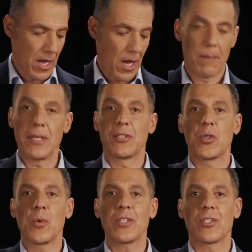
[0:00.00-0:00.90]
um,
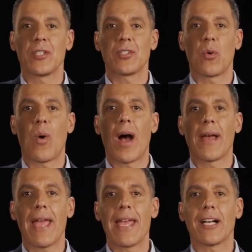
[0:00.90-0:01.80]
intuition as to why
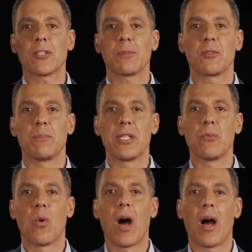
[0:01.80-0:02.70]
AX plus
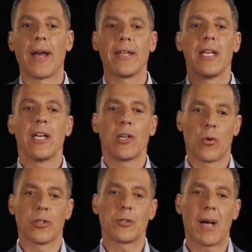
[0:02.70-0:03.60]
BY
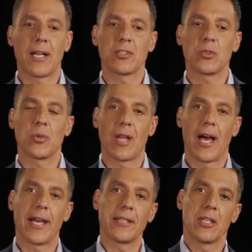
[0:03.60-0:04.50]
corresponds to a
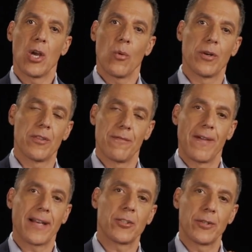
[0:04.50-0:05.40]
line where the
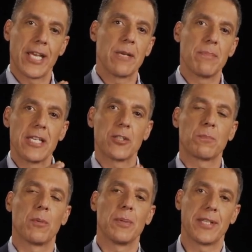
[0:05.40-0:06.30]
vector AB is
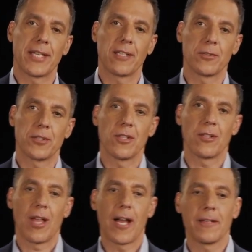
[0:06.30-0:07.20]
perpendicular to the
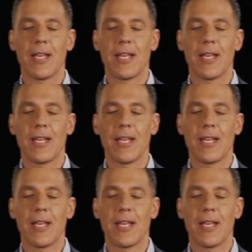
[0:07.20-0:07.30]
line.